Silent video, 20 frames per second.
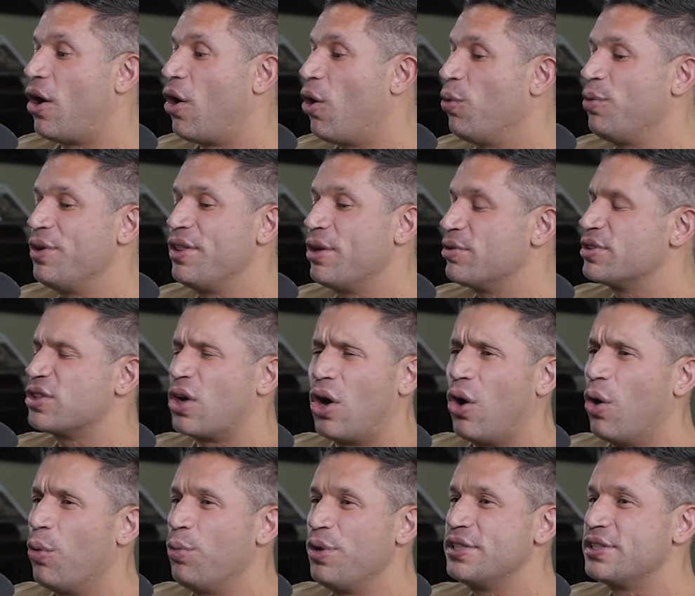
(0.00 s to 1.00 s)
there was
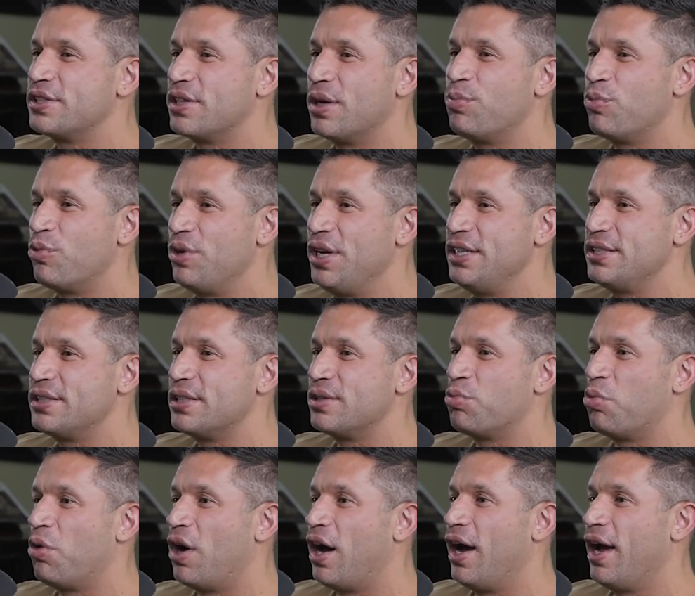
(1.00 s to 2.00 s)
always some
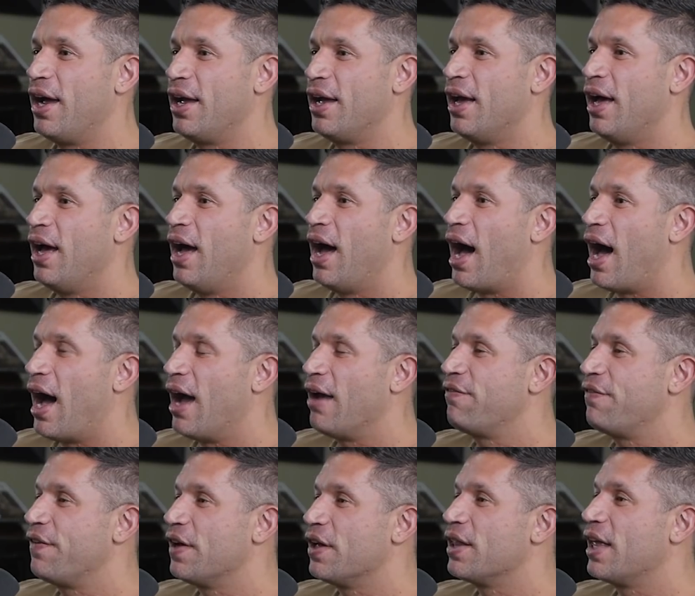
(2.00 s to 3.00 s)
reason why
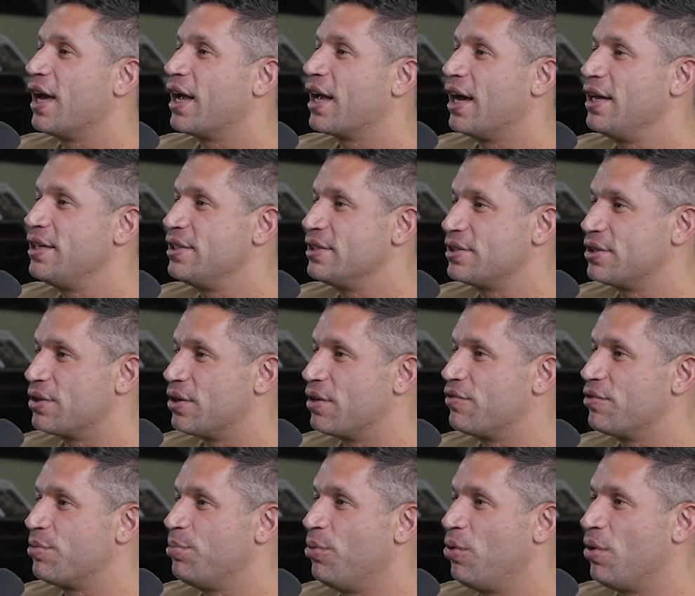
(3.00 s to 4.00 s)
I felt like I
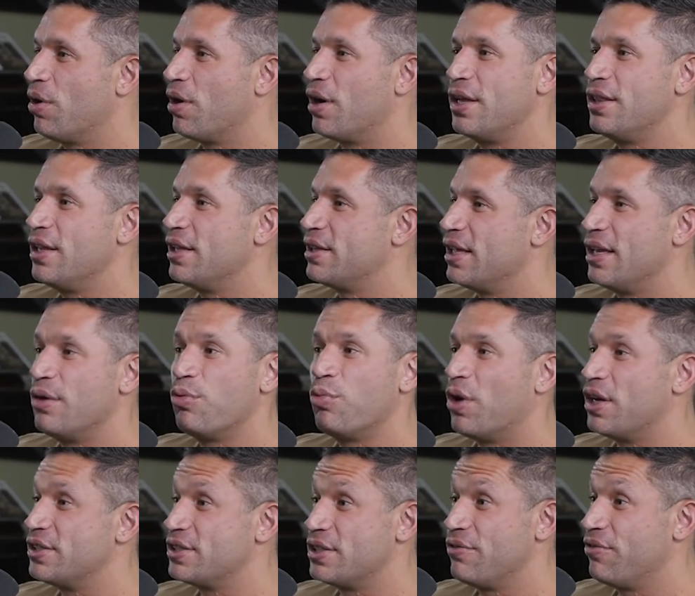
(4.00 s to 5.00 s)
deserved more and that it
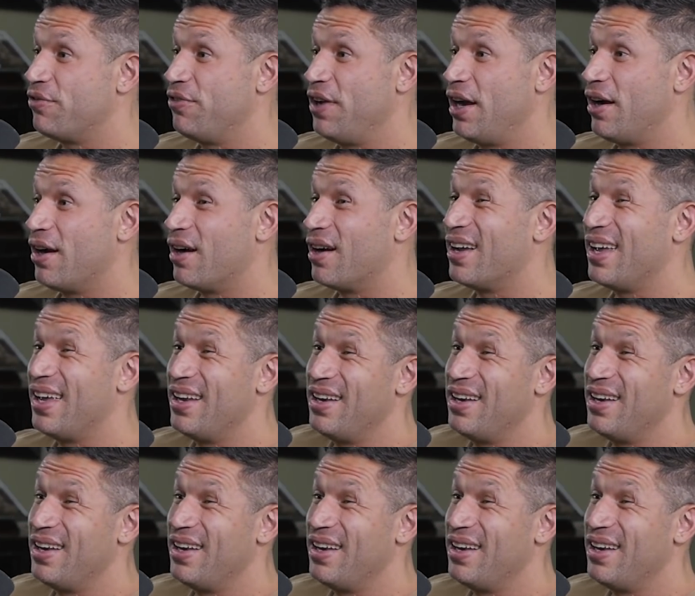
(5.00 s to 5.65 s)
wasn't fair.